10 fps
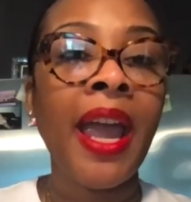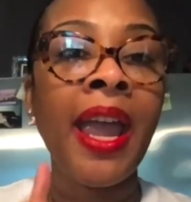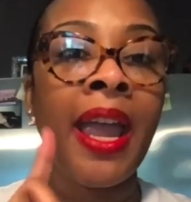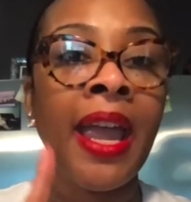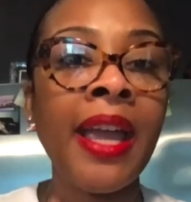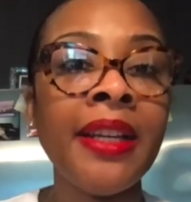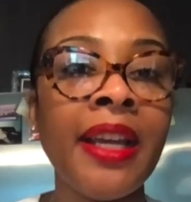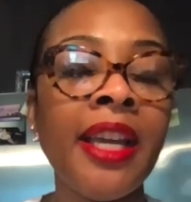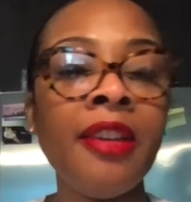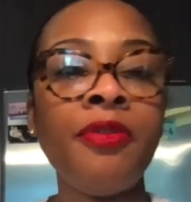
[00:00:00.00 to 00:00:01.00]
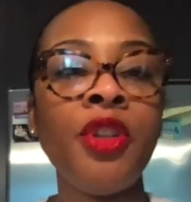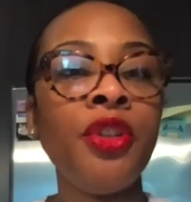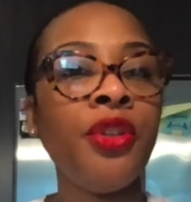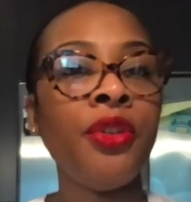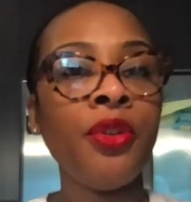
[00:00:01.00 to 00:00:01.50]
And if
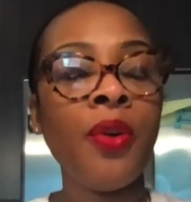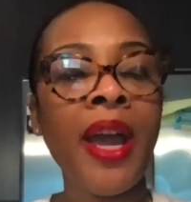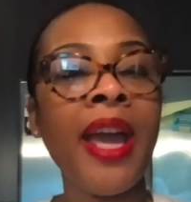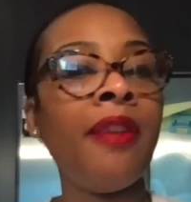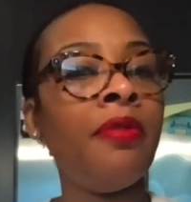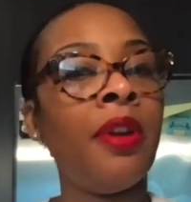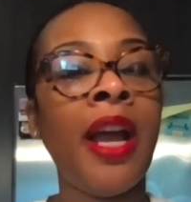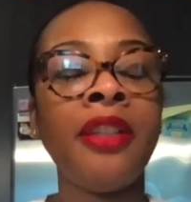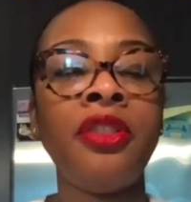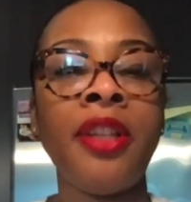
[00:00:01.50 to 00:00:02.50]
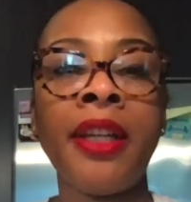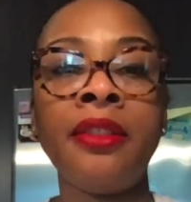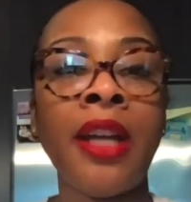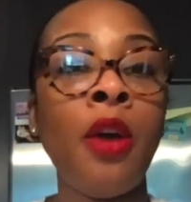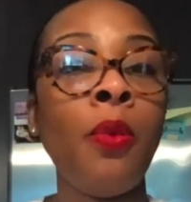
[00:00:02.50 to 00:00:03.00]
you have not
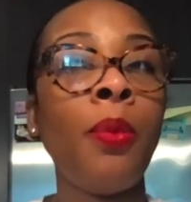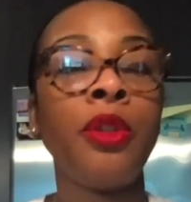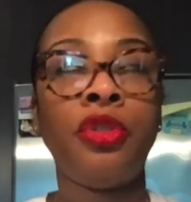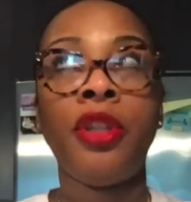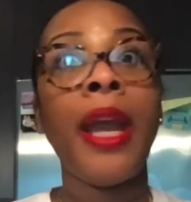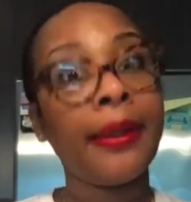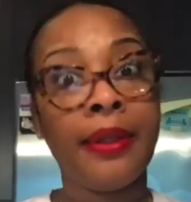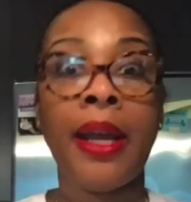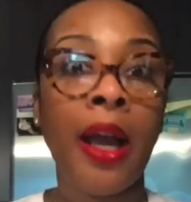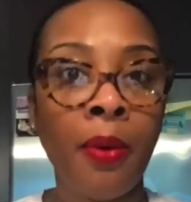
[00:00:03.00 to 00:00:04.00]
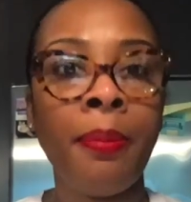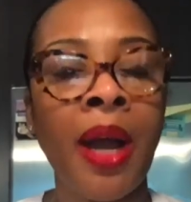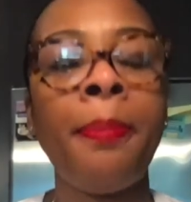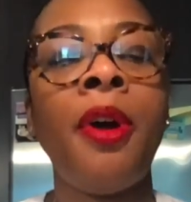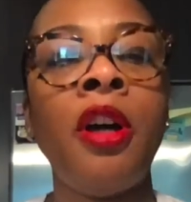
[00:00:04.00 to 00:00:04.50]
checked out
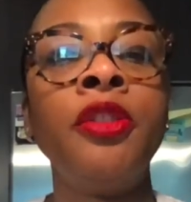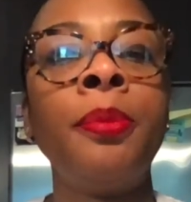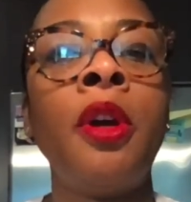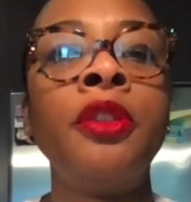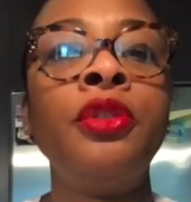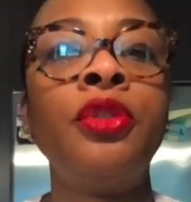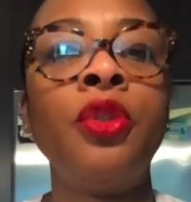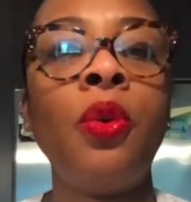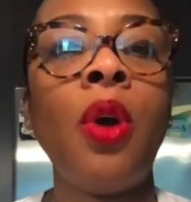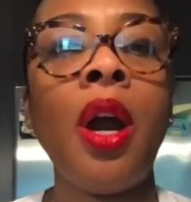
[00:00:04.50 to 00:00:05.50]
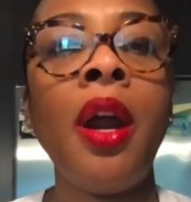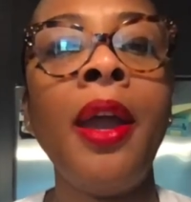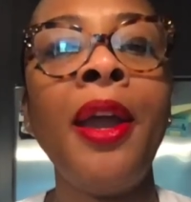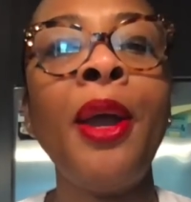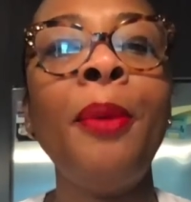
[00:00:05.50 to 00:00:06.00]
my Poshmark store,
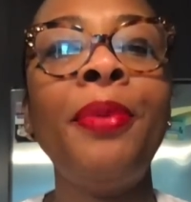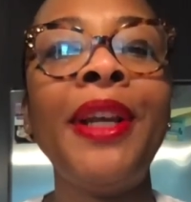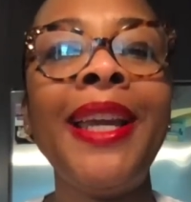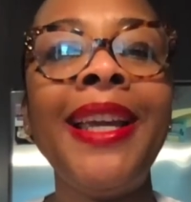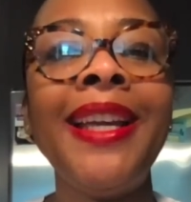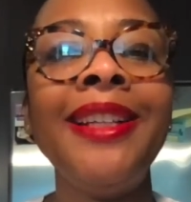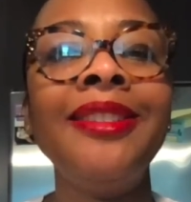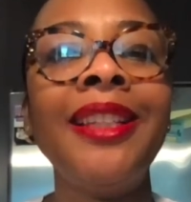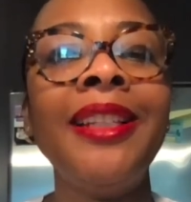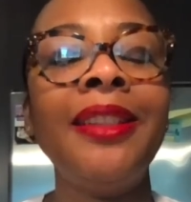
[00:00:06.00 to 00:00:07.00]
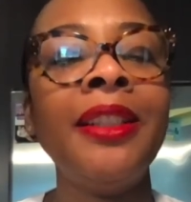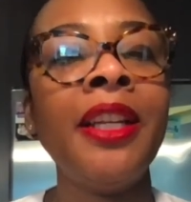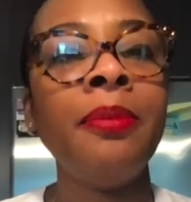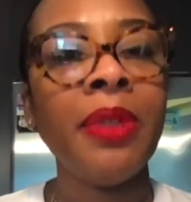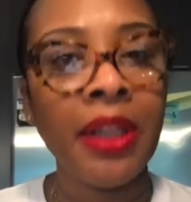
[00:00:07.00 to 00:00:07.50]
please hit the
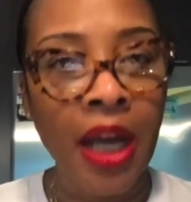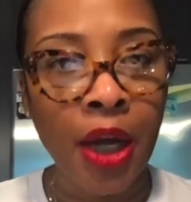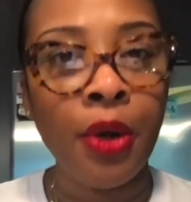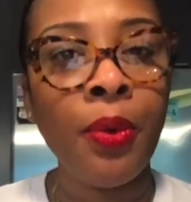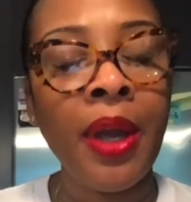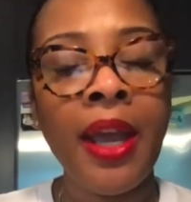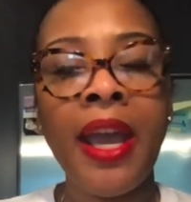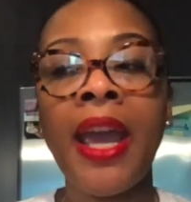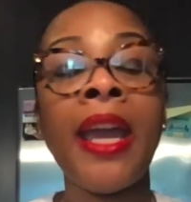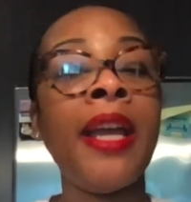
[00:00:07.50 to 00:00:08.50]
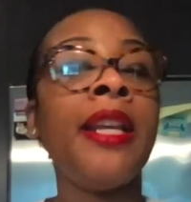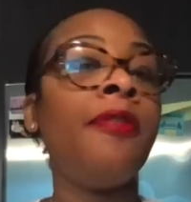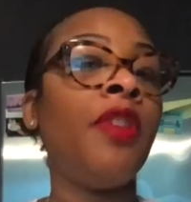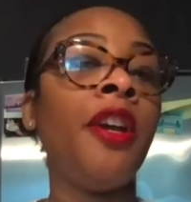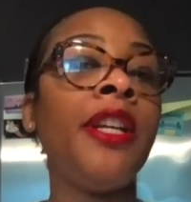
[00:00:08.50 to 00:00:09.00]
link below. And
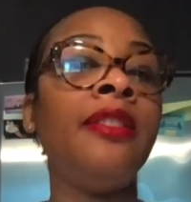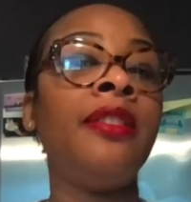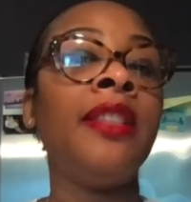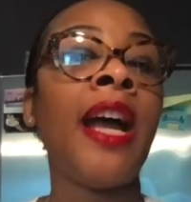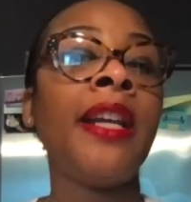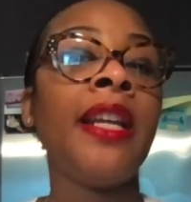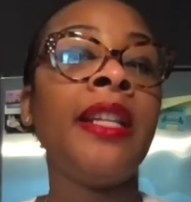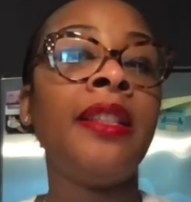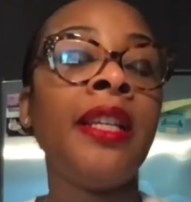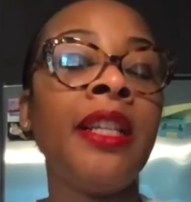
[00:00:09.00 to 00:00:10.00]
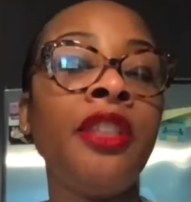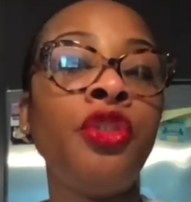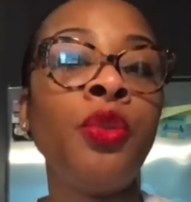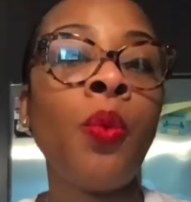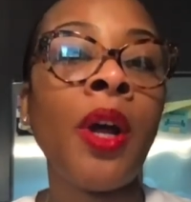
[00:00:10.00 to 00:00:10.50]
if there is not anything that
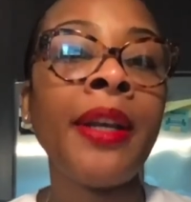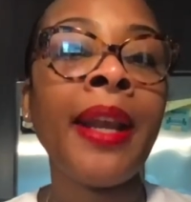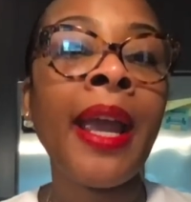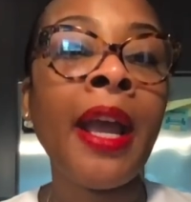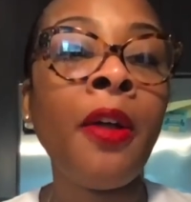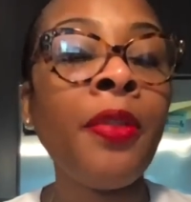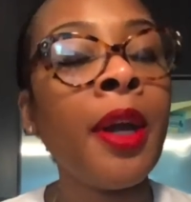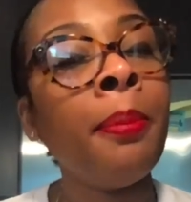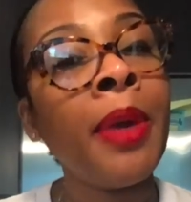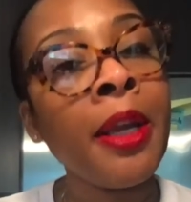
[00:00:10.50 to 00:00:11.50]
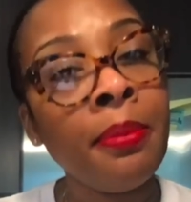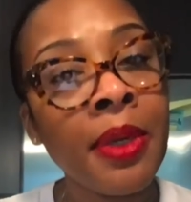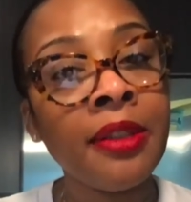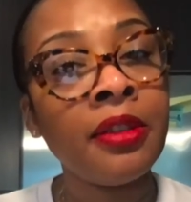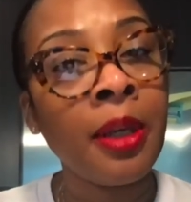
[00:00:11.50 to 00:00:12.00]
you want now, there may
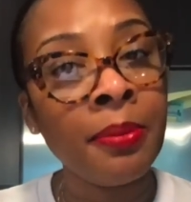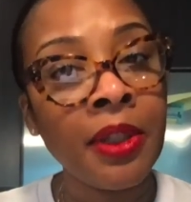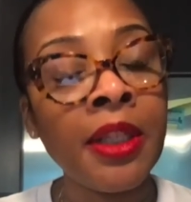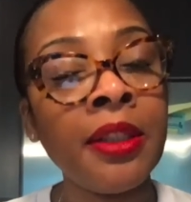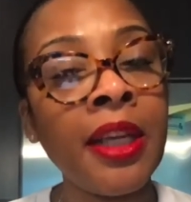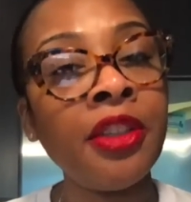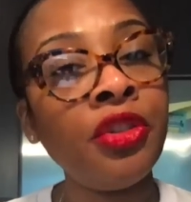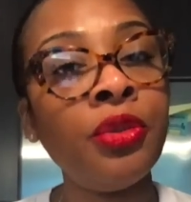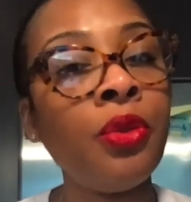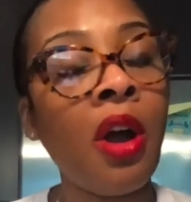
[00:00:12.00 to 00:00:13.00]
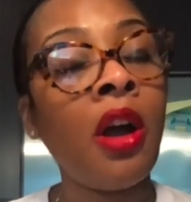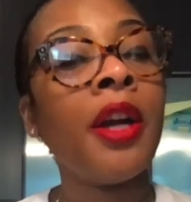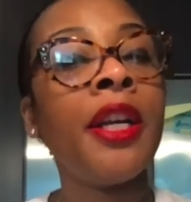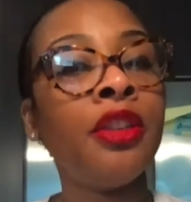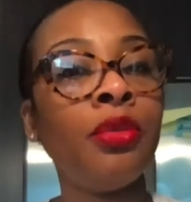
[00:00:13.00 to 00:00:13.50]
be something that you are
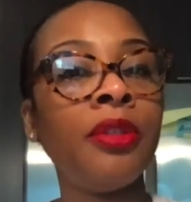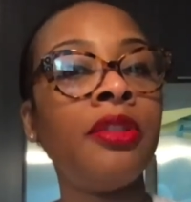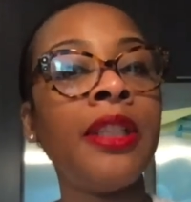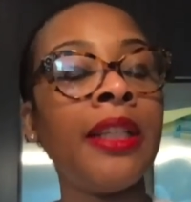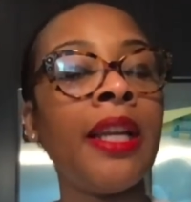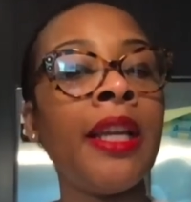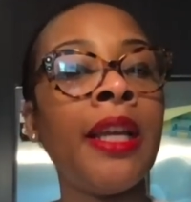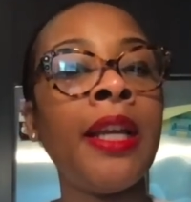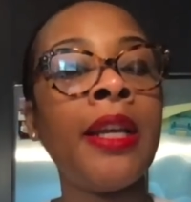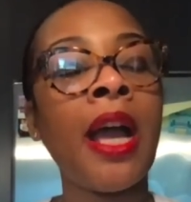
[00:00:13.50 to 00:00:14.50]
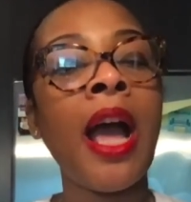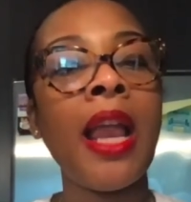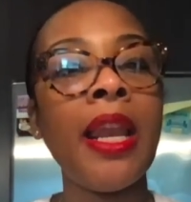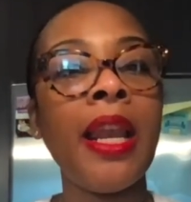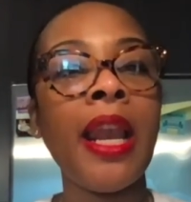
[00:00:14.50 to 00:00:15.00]
interested in
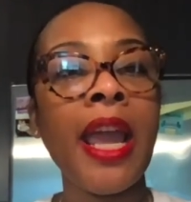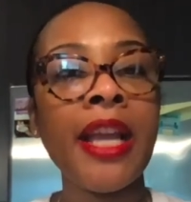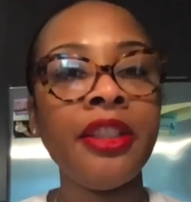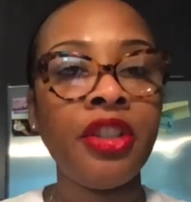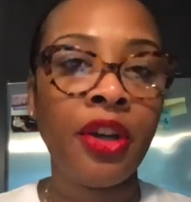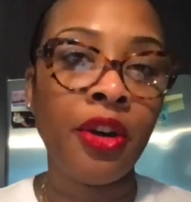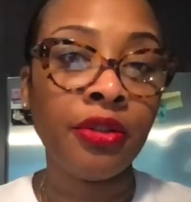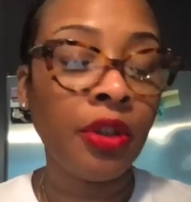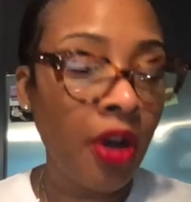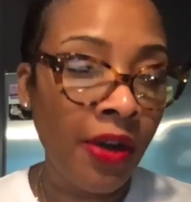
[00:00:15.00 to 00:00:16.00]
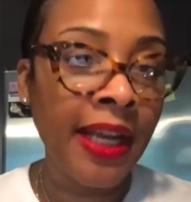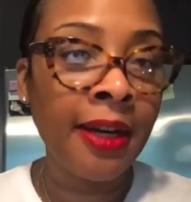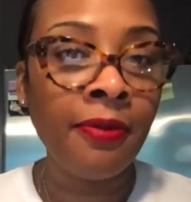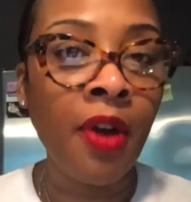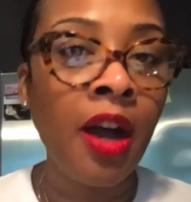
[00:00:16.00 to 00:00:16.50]
later. So go ahead
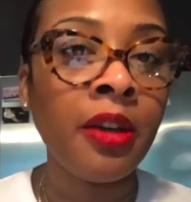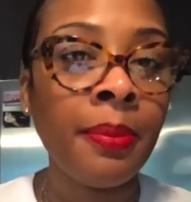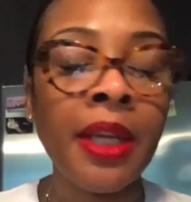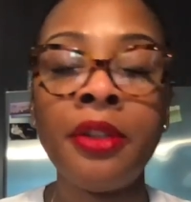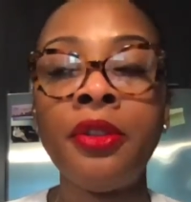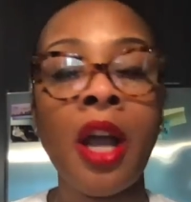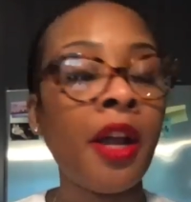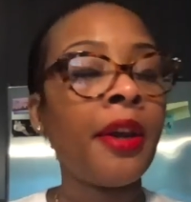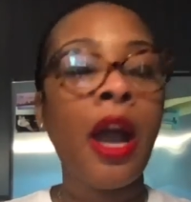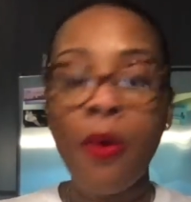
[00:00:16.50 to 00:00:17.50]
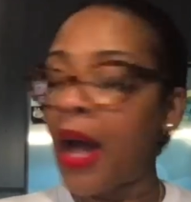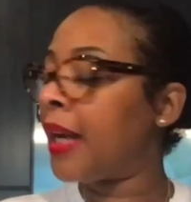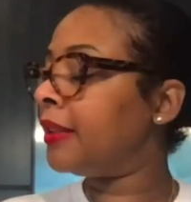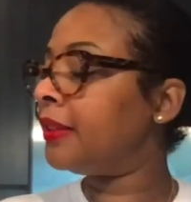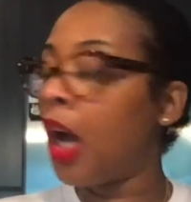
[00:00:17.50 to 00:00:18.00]
and follow me. Y'all know I
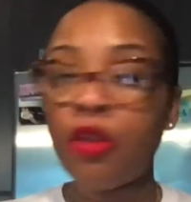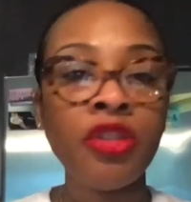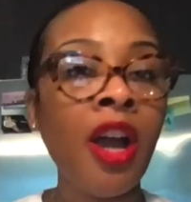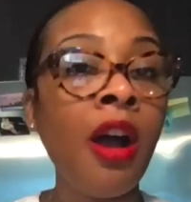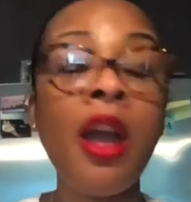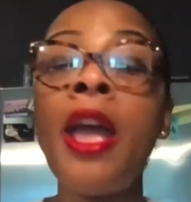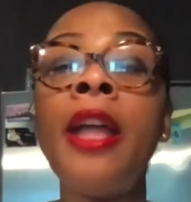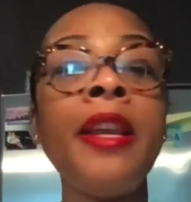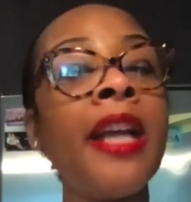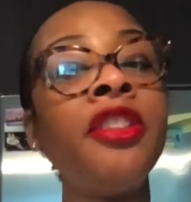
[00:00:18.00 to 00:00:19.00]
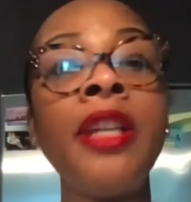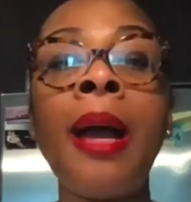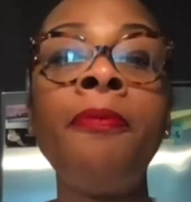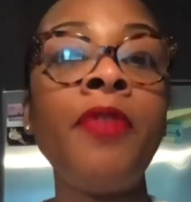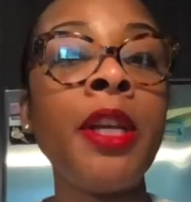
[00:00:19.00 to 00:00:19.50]
done told y'all next year
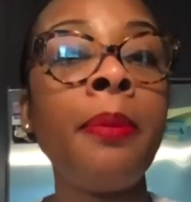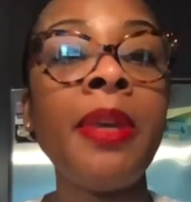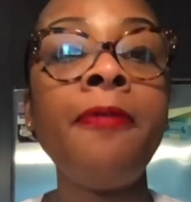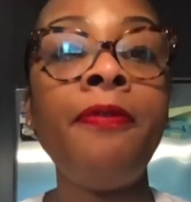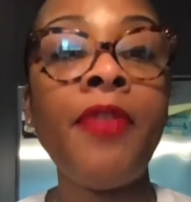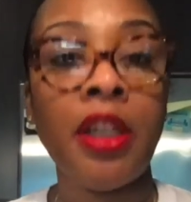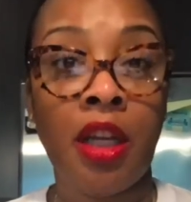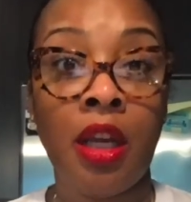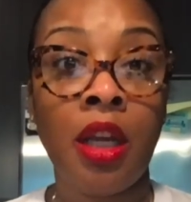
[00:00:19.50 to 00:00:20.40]
I'm fitting to be 50.